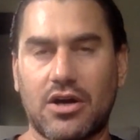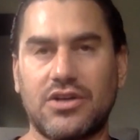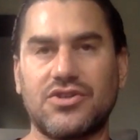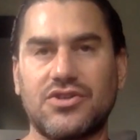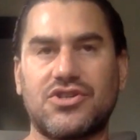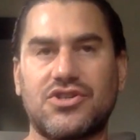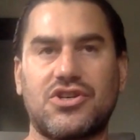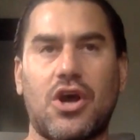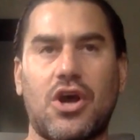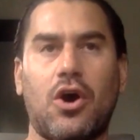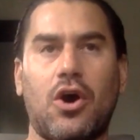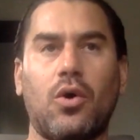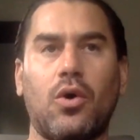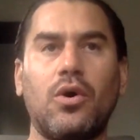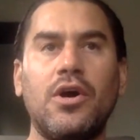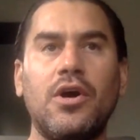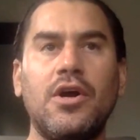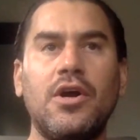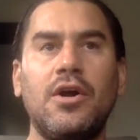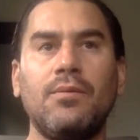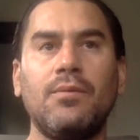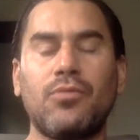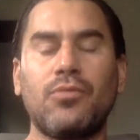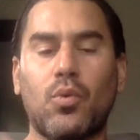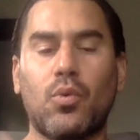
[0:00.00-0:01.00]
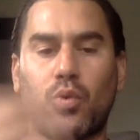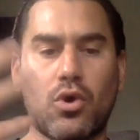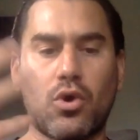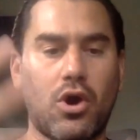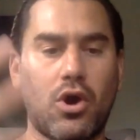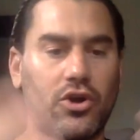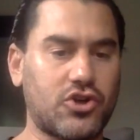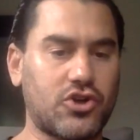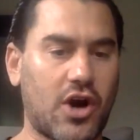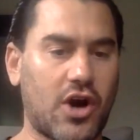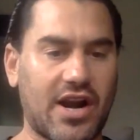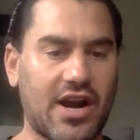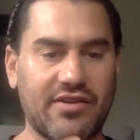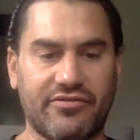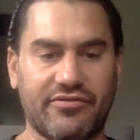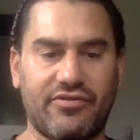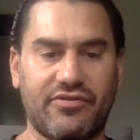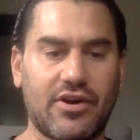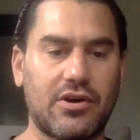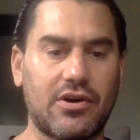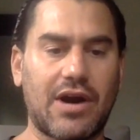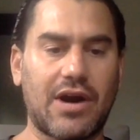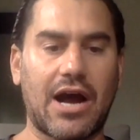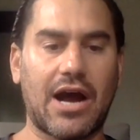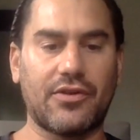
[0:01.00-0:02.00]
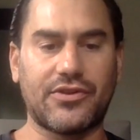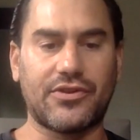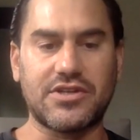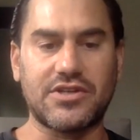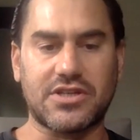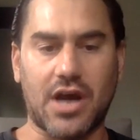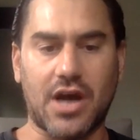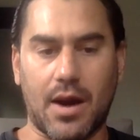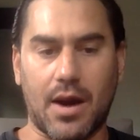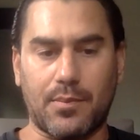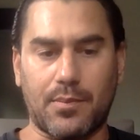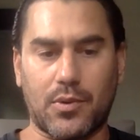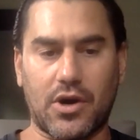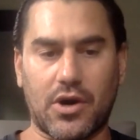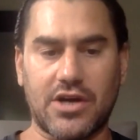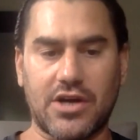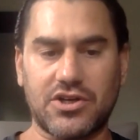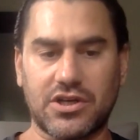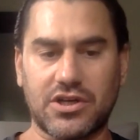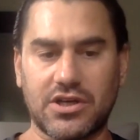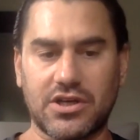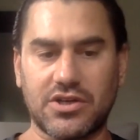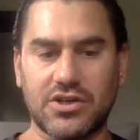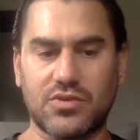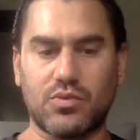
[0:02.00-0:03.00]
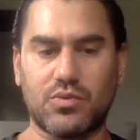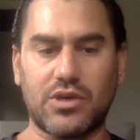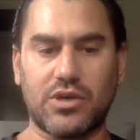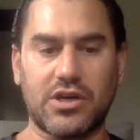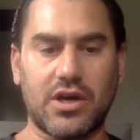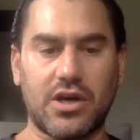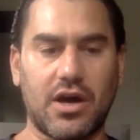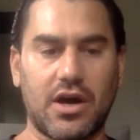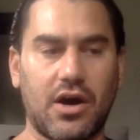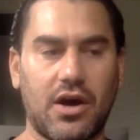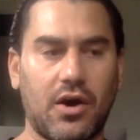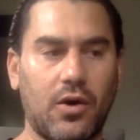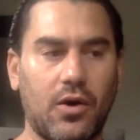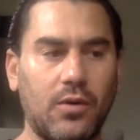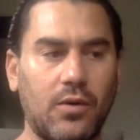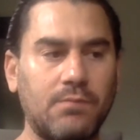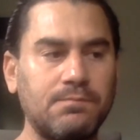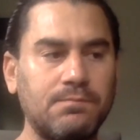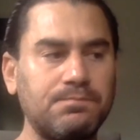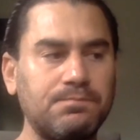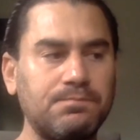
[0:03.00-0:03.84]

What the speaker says: And so we're all trying to figure out this operation as we go.